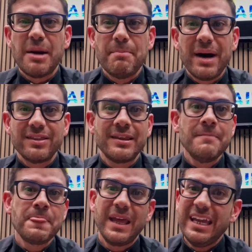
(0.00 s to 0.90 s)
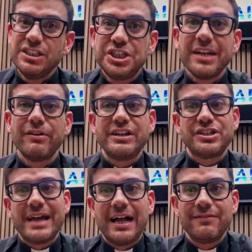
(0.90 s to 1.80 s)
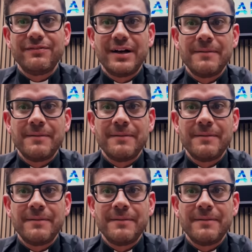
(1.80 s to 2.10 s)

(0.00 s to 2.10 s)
a month in Generation Alpha.